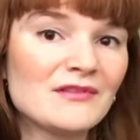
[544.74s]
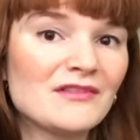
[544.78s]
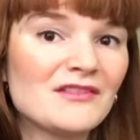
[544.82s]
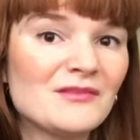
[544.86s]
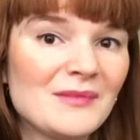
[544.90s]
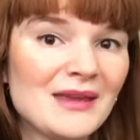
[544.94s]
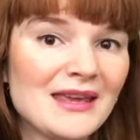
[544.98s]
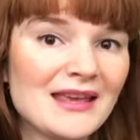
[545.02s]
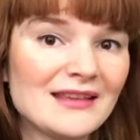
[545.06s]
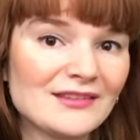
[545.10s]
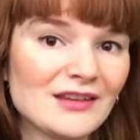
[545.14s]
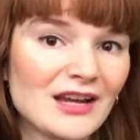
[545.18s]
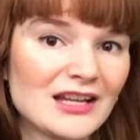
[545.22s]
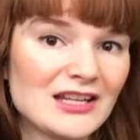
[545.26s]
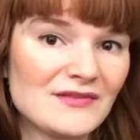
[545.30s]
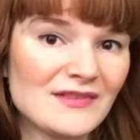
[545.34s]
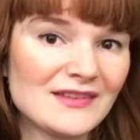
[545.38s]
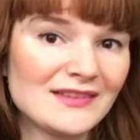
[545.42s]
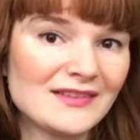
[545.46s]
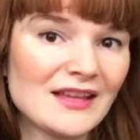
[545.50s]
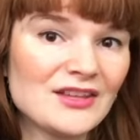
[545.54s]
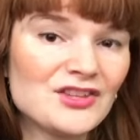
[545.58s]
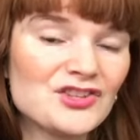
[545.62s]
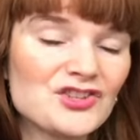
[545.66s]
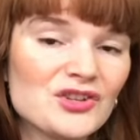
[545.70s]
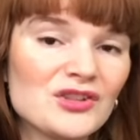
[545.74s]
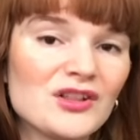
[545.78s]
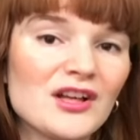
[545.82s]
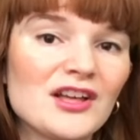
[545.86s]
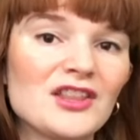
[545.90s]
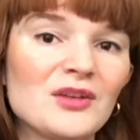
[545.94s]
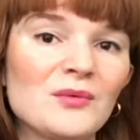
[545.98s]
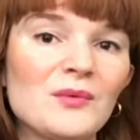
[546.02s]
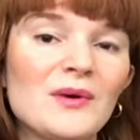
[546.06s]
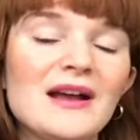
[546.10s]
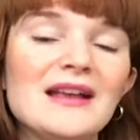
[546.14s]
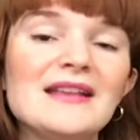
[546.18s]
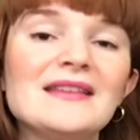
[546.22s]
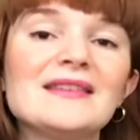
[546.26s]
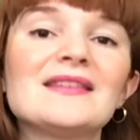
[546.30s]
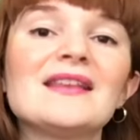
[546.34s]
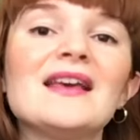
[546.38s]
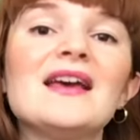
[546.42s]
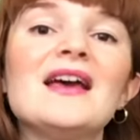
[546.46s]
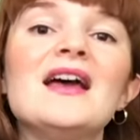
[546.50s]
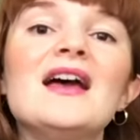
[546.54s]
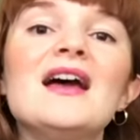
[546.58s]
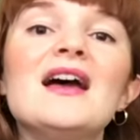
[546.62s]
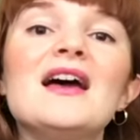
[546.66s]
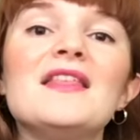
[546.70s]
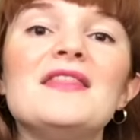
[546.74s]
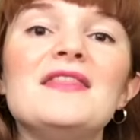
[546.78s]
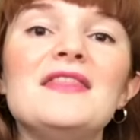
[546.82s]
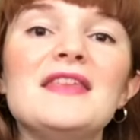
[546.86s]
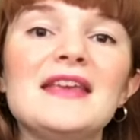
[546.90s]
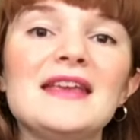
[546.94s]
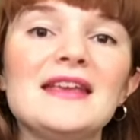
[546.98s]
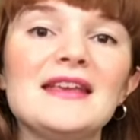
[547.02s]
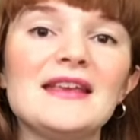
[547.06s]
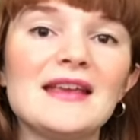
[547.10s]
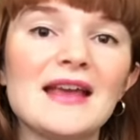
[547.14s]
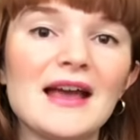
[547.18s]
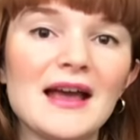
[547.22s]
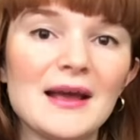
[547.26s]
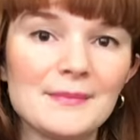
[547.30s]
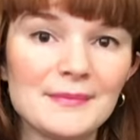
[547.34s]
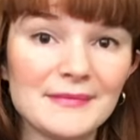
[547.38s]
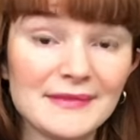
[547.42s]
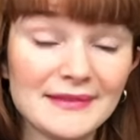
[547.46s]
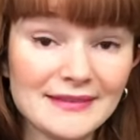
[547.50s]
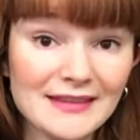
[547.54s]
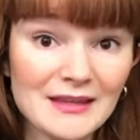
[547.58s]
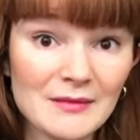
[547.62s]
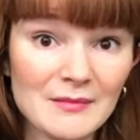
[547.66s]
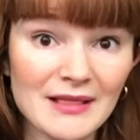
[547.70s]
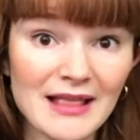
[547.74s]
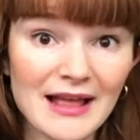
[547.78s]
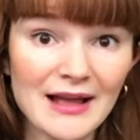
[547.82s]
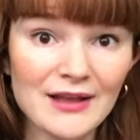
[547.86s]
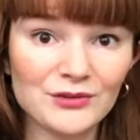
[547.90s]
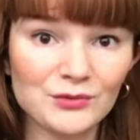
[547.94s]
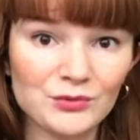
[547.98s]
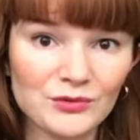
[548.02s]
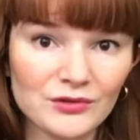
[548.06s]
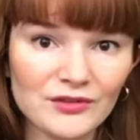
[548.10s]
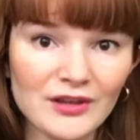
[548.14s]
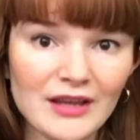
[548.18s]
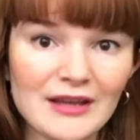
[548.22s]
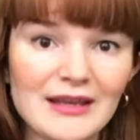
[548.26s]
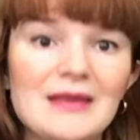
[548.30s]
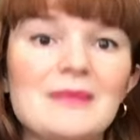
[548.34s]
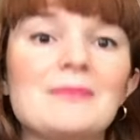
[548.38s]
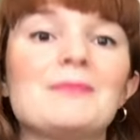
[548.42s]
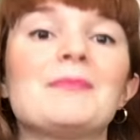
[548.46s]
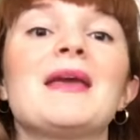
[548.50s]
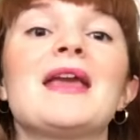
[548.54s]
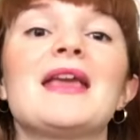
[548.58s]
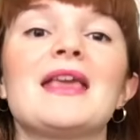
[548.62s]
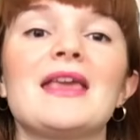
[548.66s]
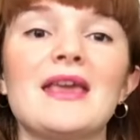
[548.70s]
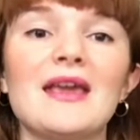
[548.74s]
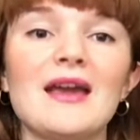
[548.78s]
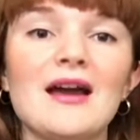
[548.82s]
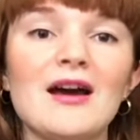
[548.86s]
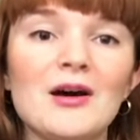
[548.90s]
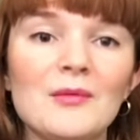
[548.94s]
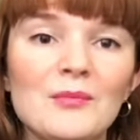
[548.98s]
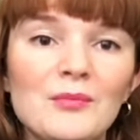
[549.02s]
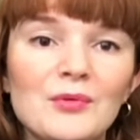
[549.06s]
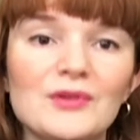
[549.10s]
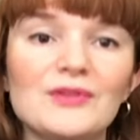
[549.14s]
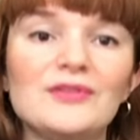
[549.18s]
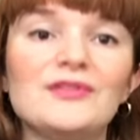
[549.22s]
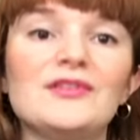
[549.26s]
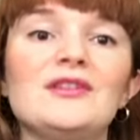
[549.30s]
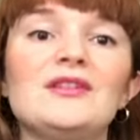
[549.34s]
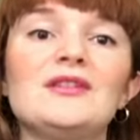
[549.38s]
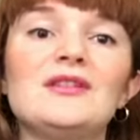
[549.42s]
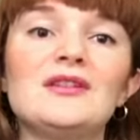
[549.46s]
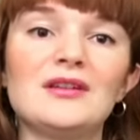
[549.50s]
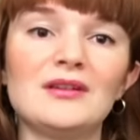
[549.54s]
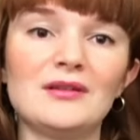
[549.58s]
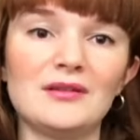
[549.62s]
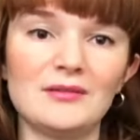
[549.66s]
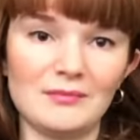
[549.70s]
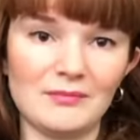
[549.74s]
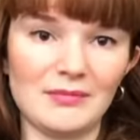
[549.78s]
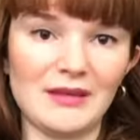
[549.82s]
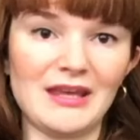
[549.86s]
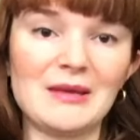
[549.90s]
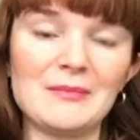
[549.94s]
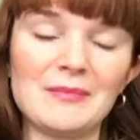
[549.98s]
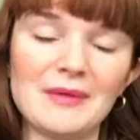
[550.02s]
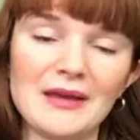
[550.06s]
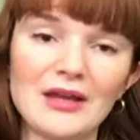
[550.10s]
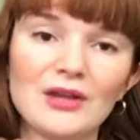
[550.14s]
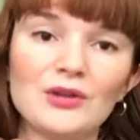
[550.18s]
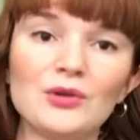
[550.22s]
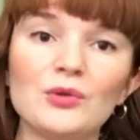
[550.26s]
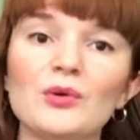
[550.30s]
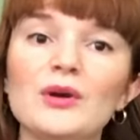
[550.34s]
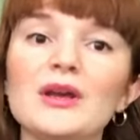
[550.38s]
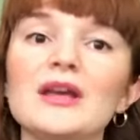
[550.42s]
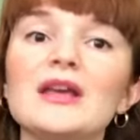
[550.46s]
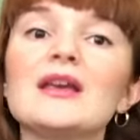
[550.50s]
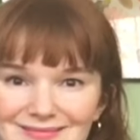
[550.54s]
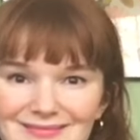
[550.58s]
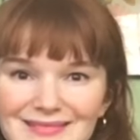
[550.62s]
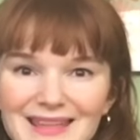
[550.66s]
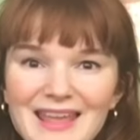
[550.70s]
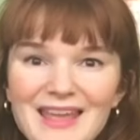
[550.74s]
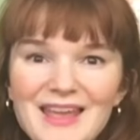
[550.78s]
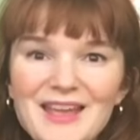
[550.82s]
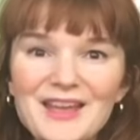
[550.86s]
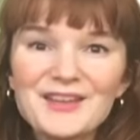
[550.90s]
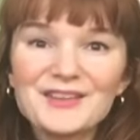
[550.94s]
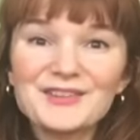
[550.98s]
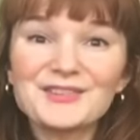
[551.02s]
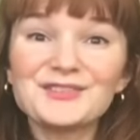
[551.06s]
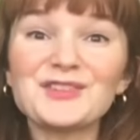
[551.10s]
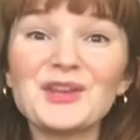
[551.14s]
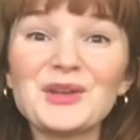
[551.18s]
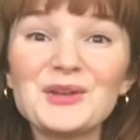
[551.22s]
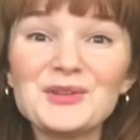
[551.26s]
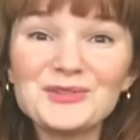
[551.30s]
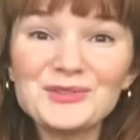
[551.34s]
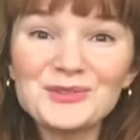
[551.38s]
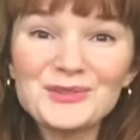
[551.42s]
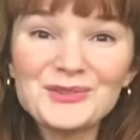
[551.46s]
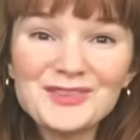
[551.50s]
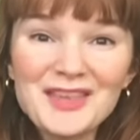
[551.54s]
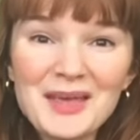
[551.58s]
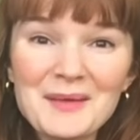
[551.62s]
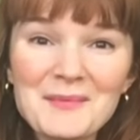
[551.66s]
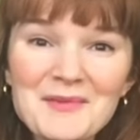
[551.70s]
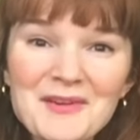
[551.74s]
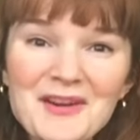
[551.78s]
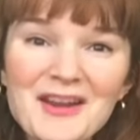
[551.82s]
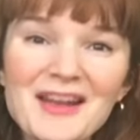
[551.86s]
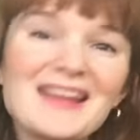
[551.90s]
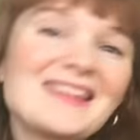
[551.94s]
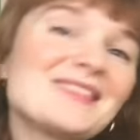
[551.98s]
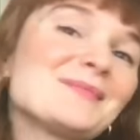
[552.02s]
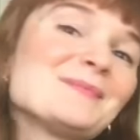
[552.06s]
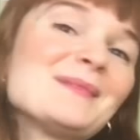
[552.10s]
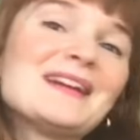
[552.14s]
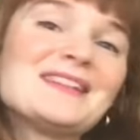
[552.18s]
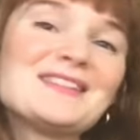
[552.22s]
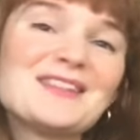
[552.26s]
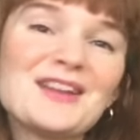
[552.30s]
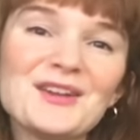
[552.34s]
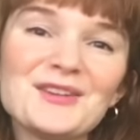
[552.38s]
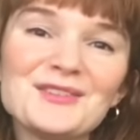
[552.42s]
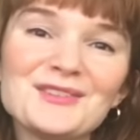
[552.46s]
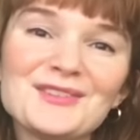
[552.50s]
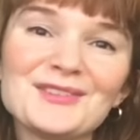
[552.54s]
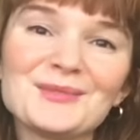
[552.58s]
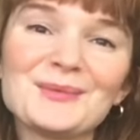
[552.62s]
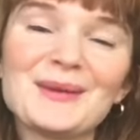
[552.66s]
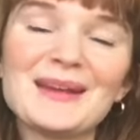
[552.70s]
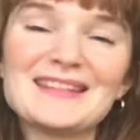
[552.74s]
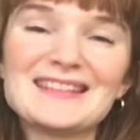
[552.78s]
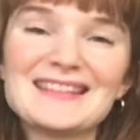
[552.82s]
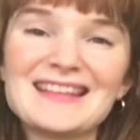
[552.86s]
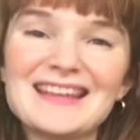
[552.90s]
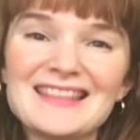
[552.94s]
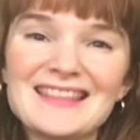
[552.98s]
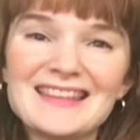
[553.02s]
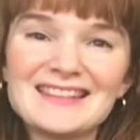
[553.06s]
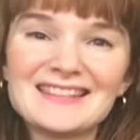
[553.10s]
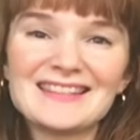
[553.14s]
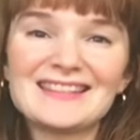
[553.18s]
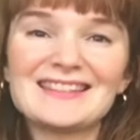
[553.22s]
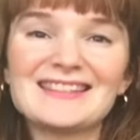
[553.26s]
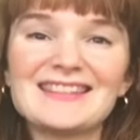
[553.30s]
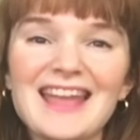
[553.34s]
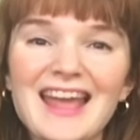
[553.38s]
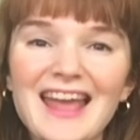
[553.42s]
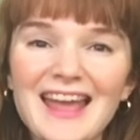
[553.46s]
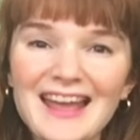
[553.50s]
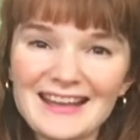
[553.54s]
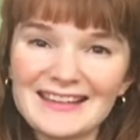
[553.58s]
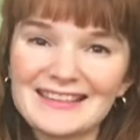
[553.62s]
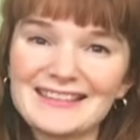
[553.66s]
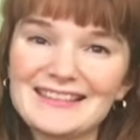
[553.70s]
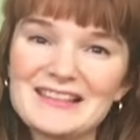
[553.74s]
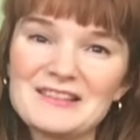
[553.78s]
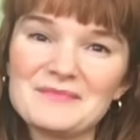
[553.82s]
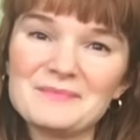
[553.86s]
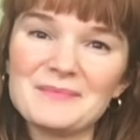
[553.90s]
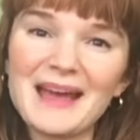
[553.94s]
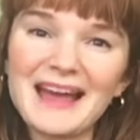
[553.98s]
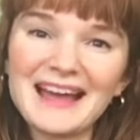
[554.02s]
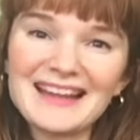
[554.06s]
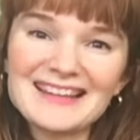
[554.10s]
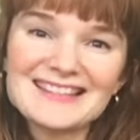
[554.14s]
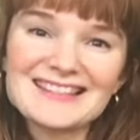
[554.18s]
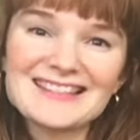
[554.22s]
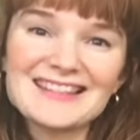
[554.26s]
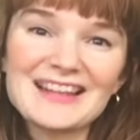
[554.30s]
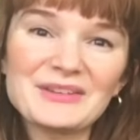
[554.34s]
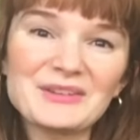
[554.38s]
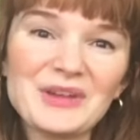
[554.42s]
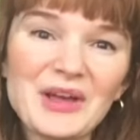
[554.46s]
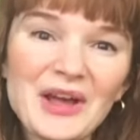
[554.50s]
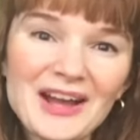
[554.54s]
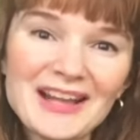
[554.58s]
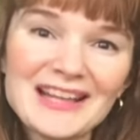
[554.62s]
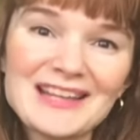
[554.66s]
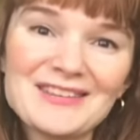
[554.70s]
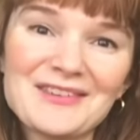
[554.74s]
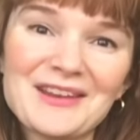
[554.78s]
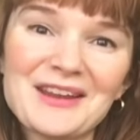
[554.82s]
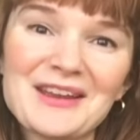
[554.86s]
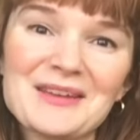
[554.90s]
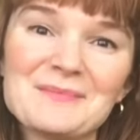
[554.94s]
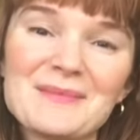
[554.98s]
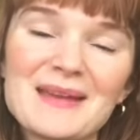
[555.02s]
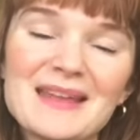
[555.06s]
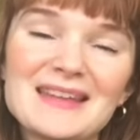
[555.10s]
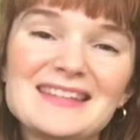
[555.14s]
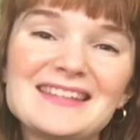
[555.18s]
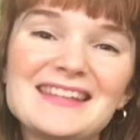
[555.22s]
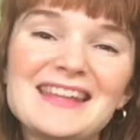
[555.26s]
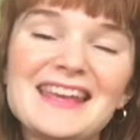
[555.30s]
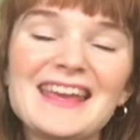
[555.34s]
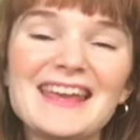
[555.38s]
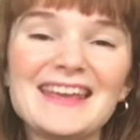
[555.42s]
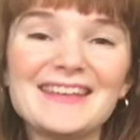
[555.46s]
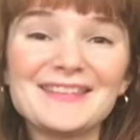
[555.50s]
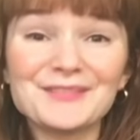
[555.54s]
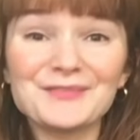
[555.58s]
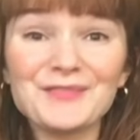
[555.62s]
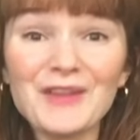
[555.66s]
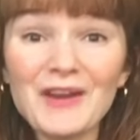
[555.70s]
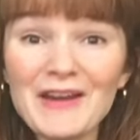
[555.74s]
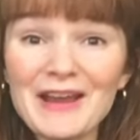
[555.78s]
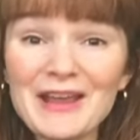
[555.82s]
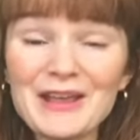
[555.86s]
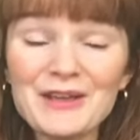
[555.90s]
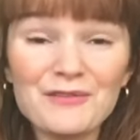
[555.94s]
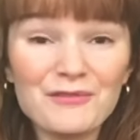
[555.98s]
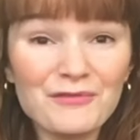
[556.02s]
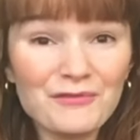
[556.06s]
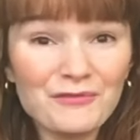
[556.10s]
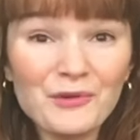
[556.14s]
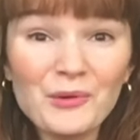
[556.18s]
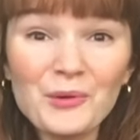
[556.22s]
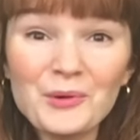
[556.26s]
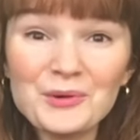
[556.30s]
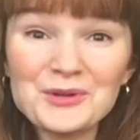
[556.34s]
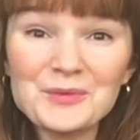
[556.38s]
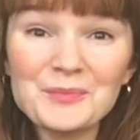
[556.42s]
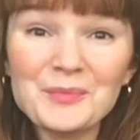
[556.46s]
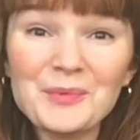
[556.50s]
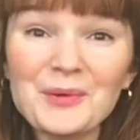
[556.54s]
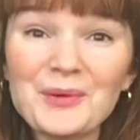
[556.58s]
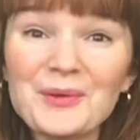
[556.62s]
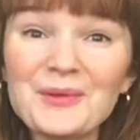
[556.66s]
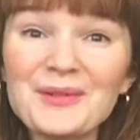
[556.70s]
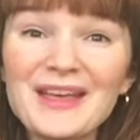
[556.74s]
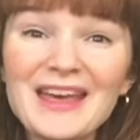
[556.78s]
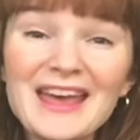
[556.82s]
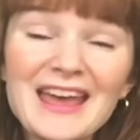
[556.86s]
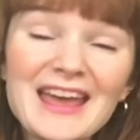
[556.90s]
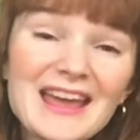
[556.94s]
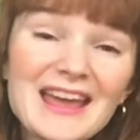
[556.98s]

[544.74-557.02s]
but for me it's kind of essential, otherwise the seam allowance will just kind of keep pinging upwards and be a bit annoying. So to summarise my toaster sweater, this is an excellent pattern. I would highly recommend it. It's very affordable.